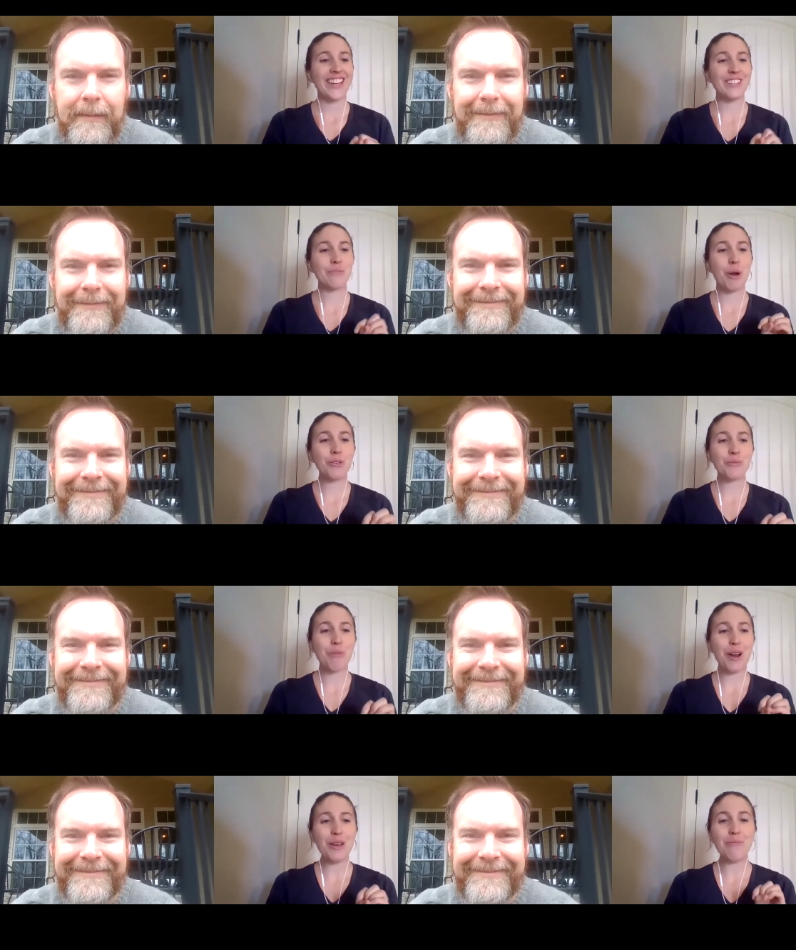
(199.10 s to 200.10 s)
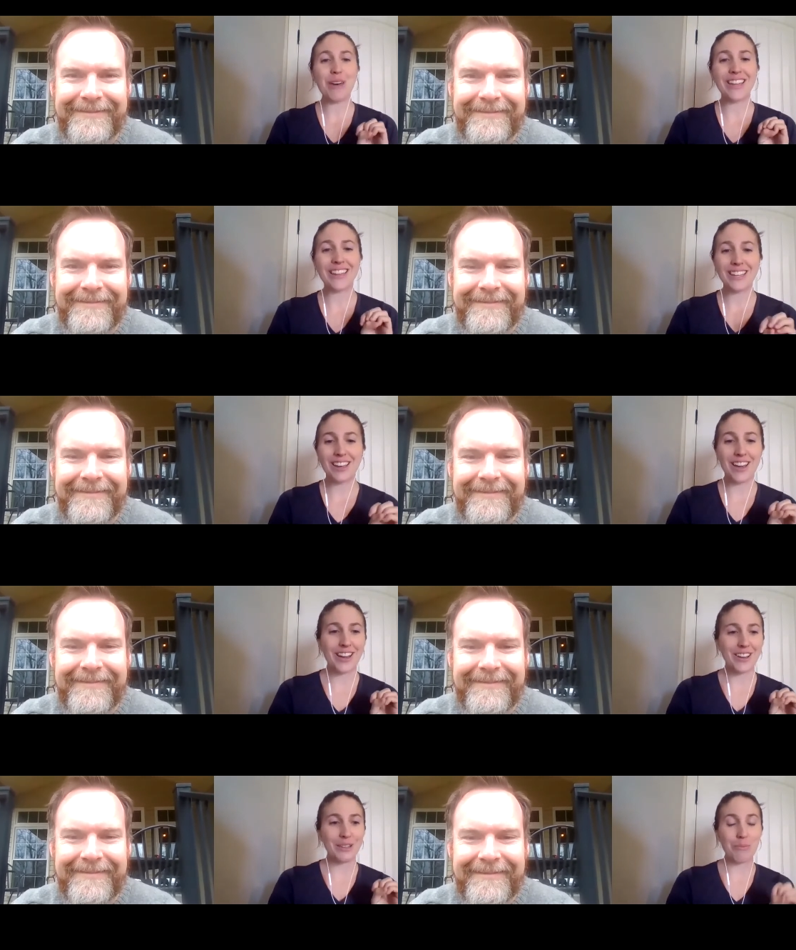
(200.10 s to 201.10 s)
Speaker 1: is postpartum
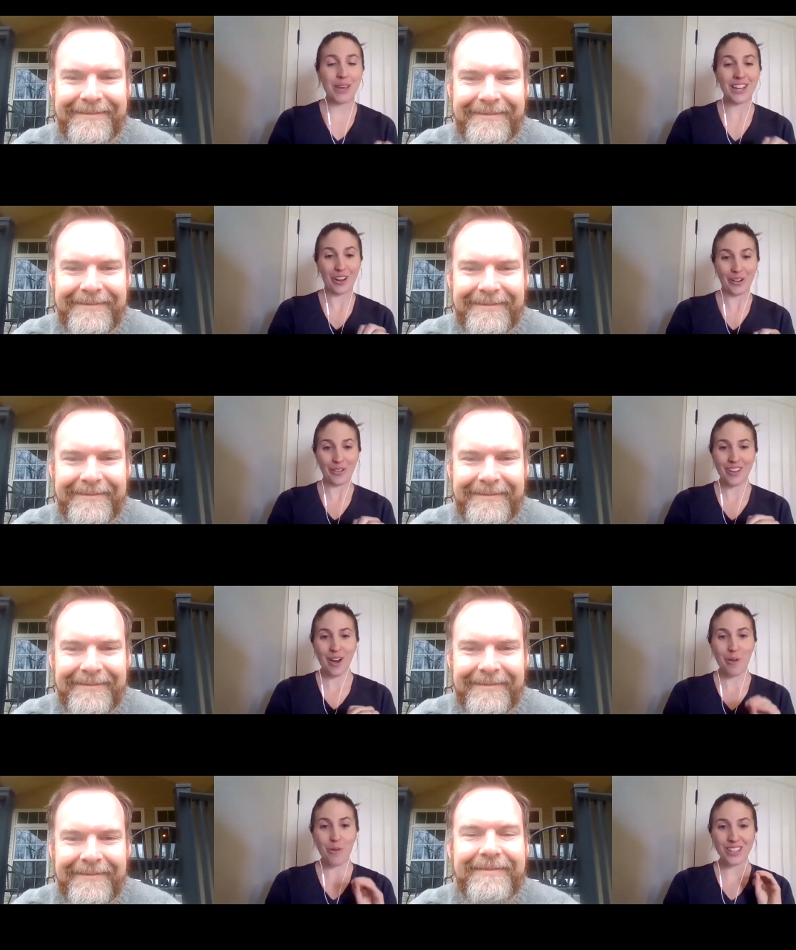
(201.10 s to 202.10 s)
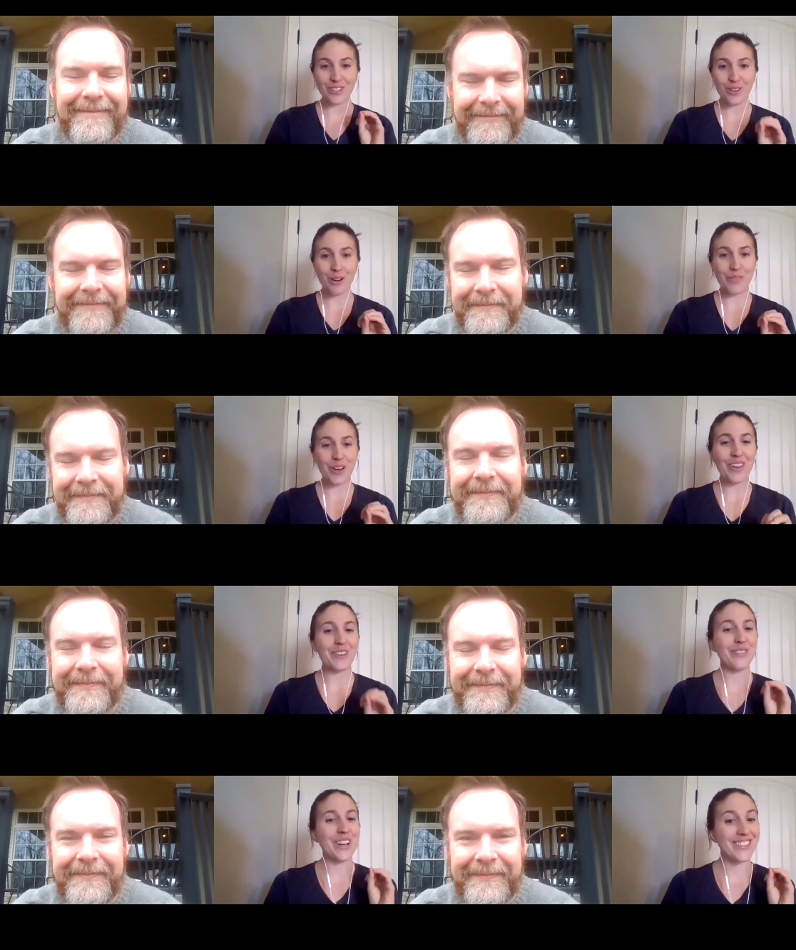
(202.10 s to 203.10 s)
uh, libido. What's mm-hmm.
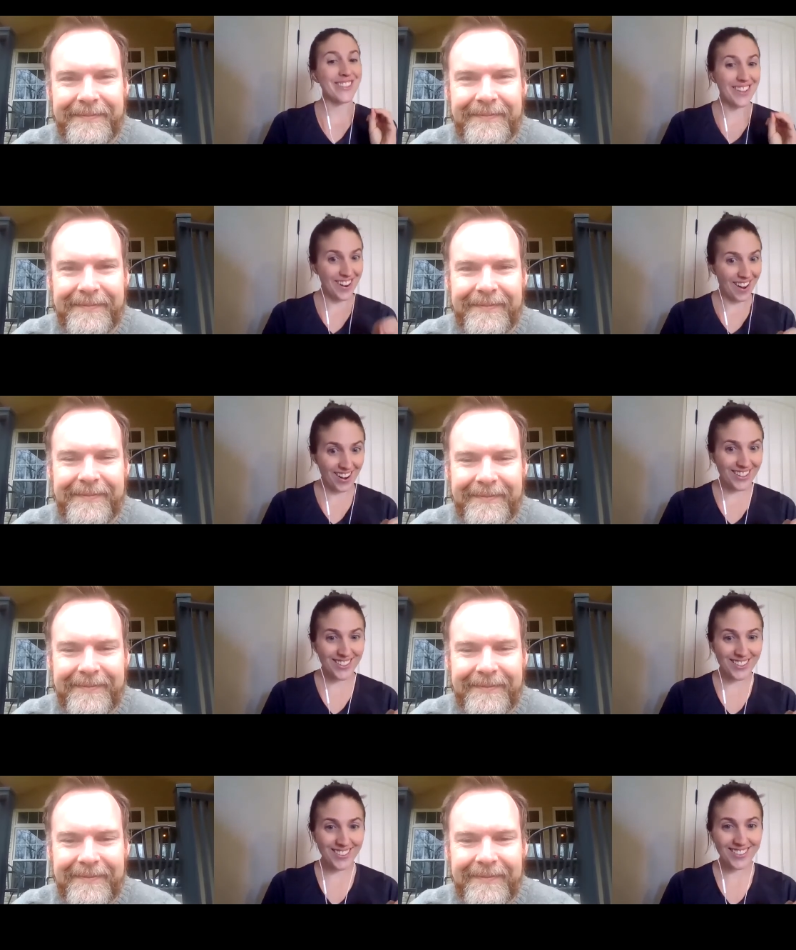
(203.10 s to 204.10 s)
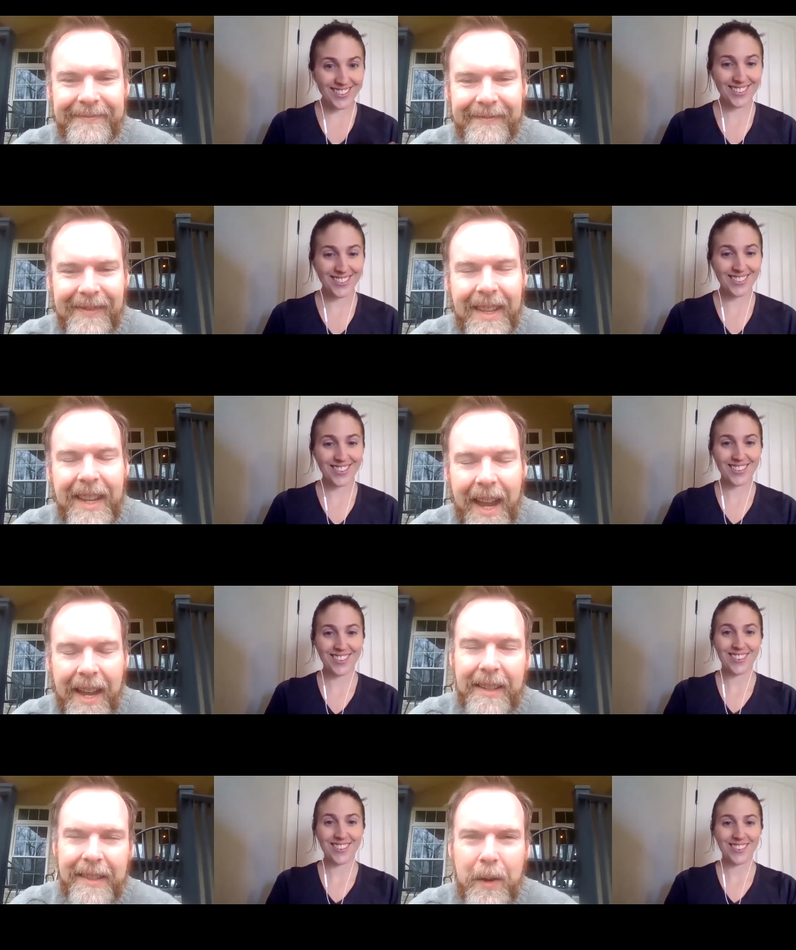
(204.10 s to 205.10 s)
normal and what's not?
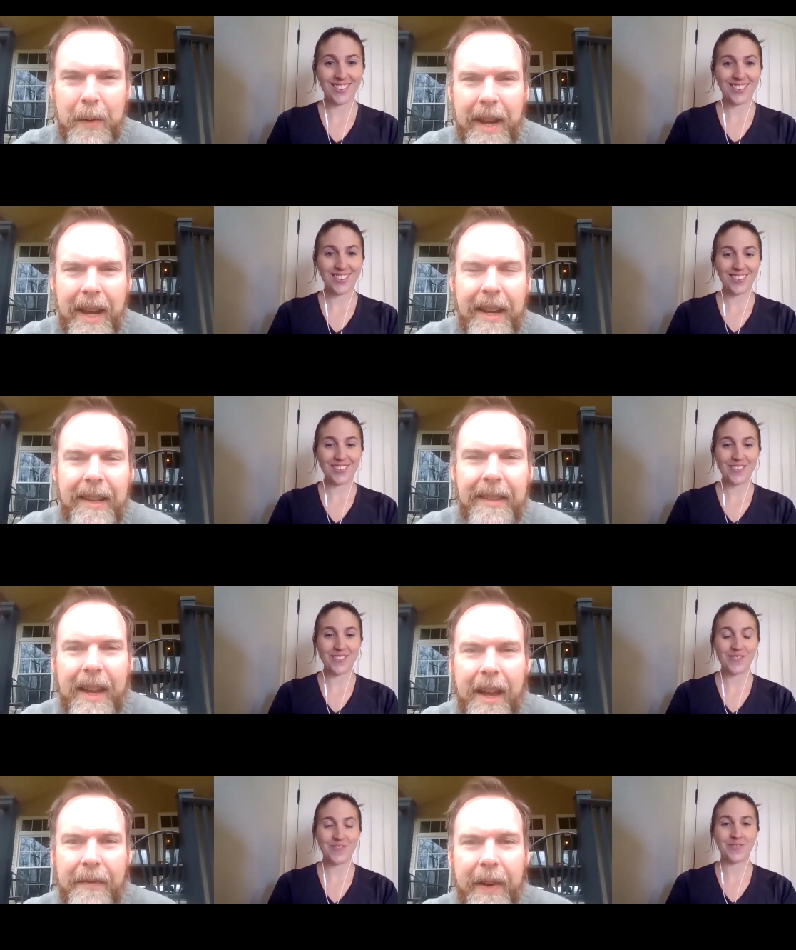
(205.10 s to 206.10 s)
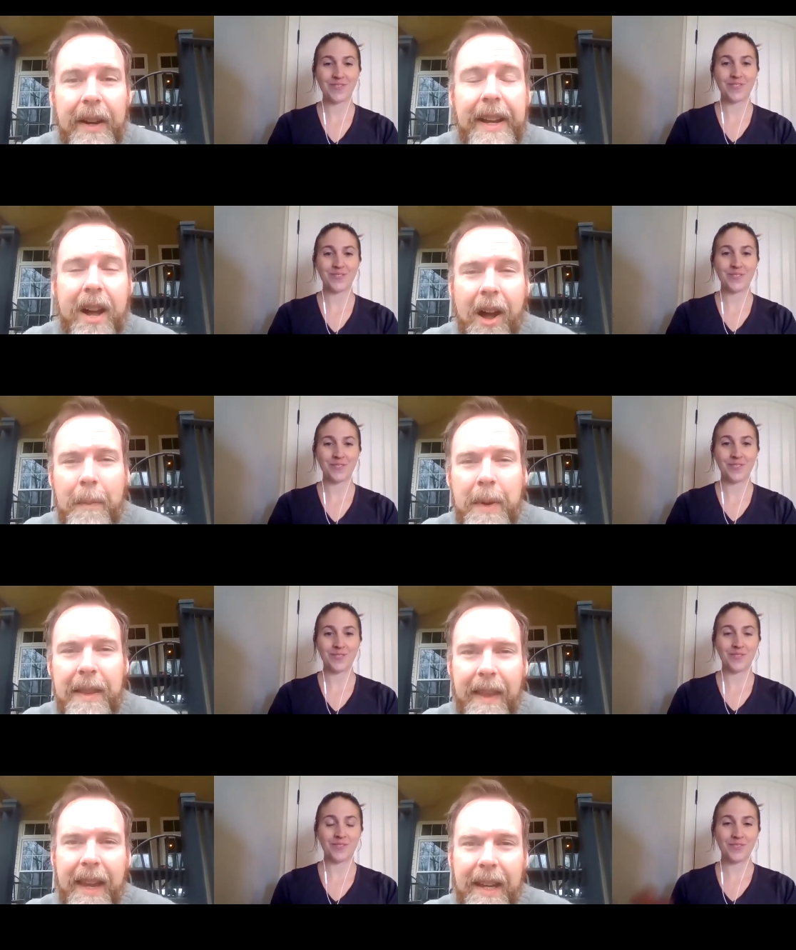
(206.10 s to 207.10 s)
Speaker 2: Yeah, so it is a very
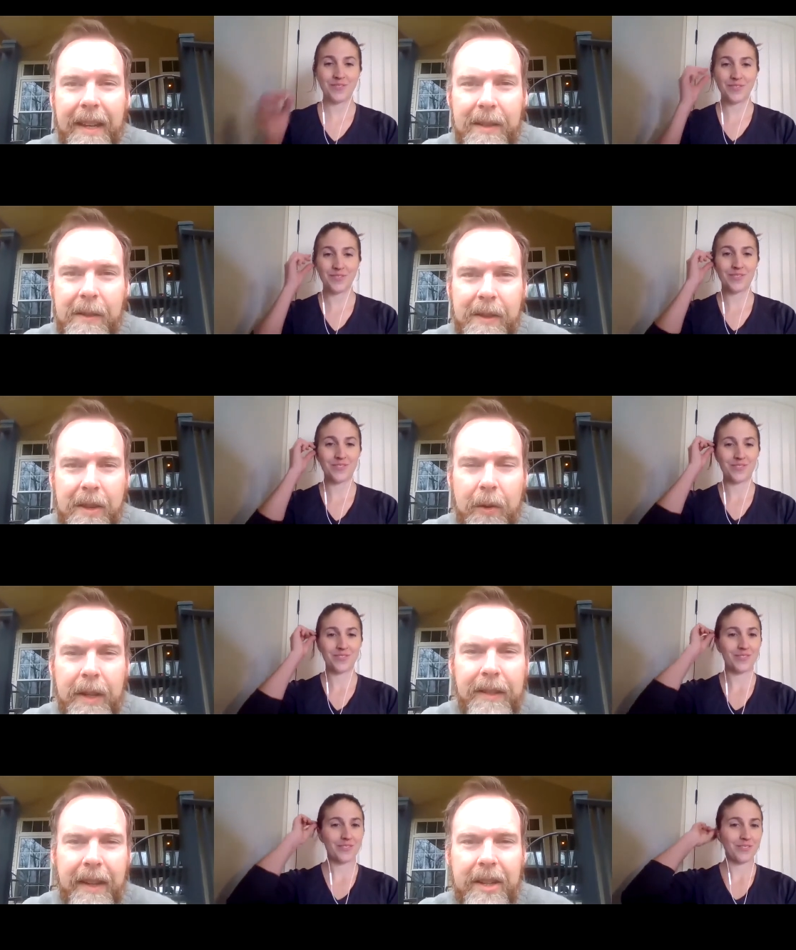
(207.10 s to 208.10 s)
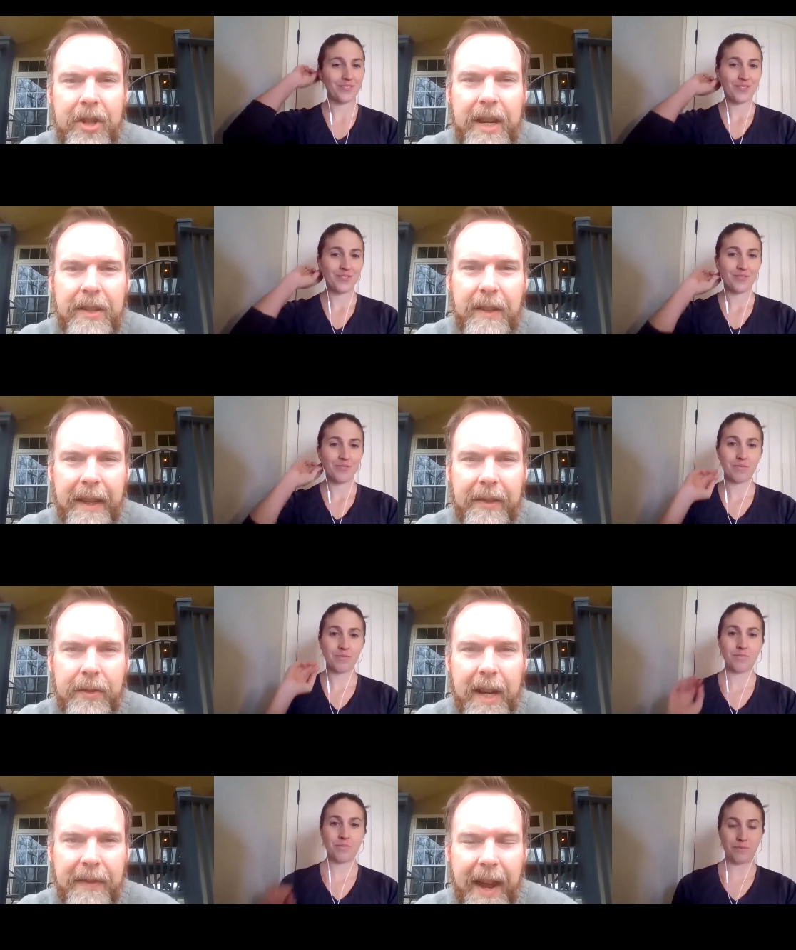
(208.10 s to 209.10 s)
common thing to notice a change in sex
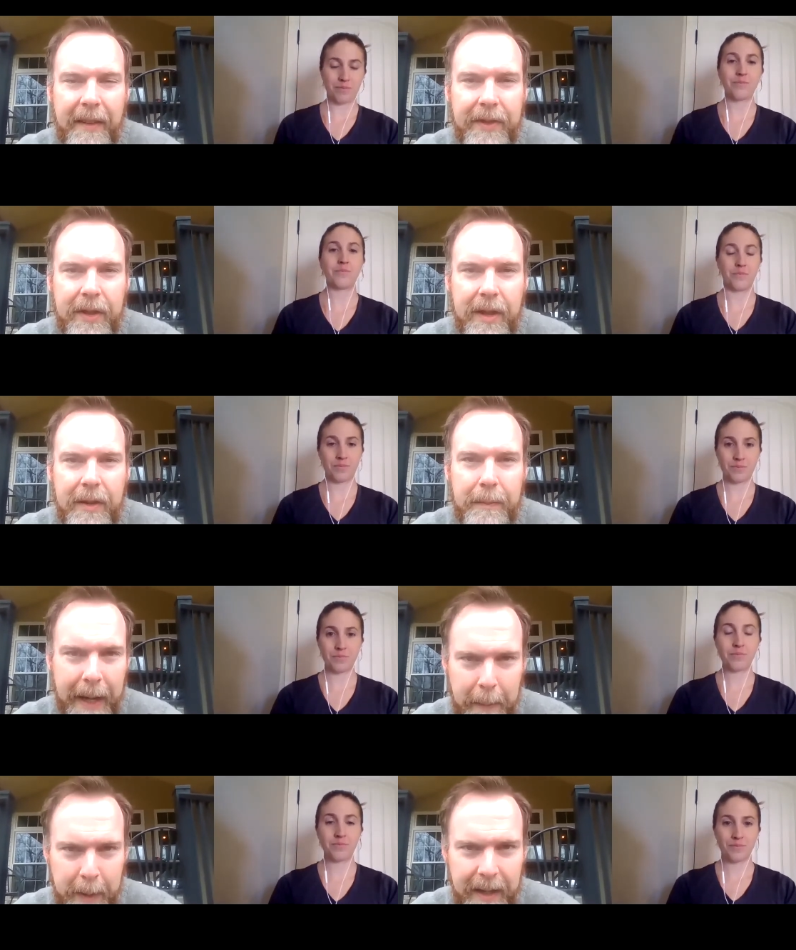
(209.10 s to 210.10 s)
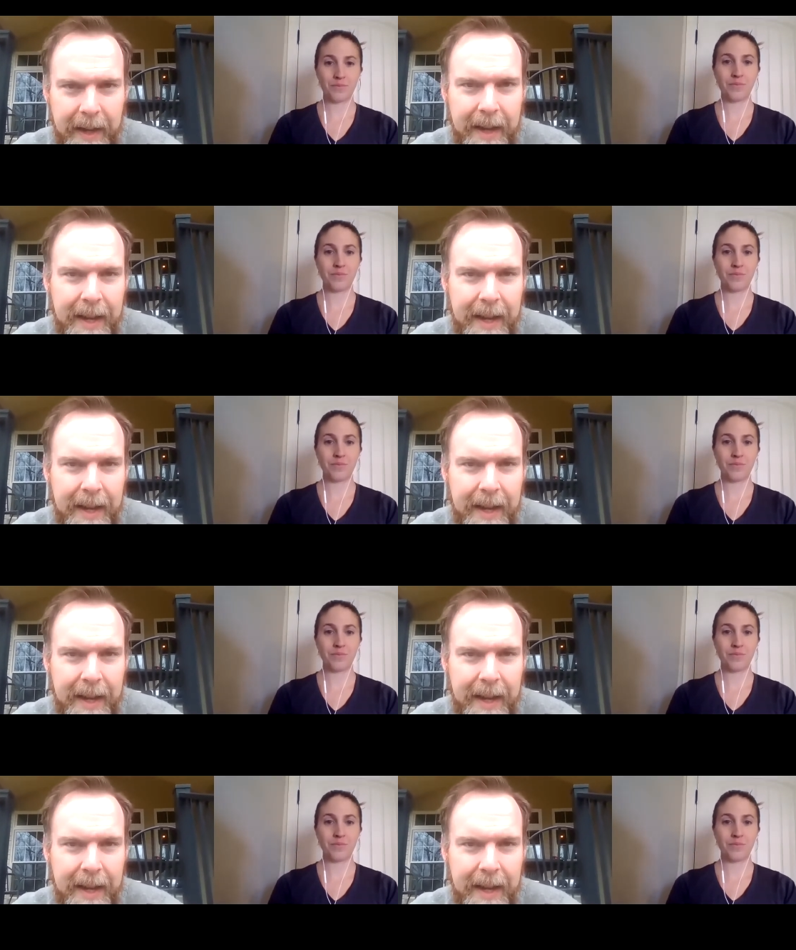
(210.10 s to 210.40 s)
drive after baby.